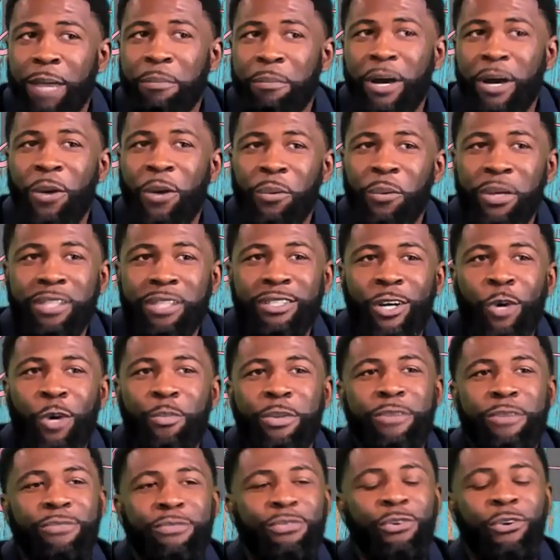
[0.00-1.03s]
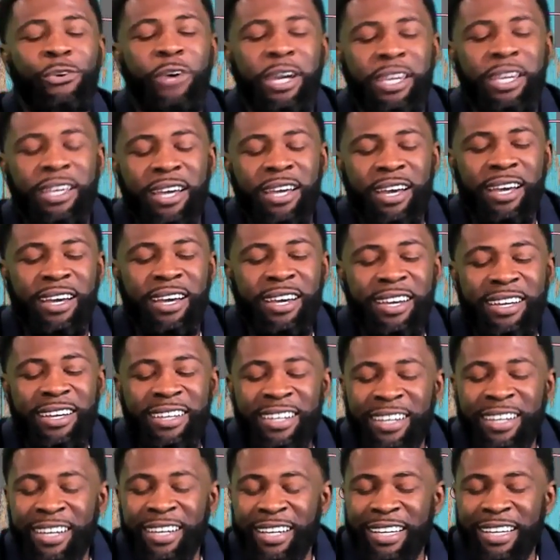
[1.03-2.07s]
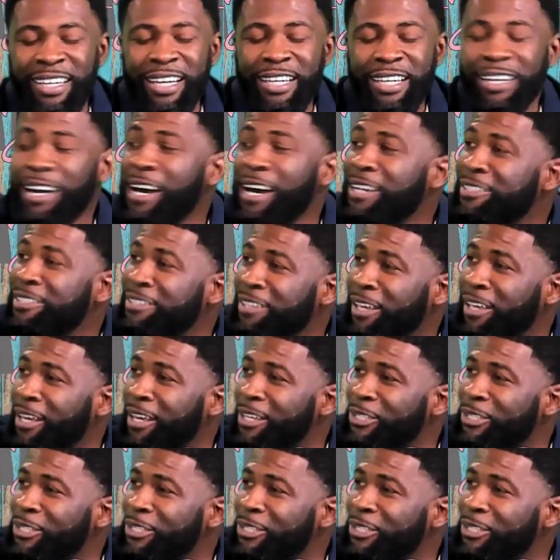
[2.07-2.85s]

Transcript: always open for a contest.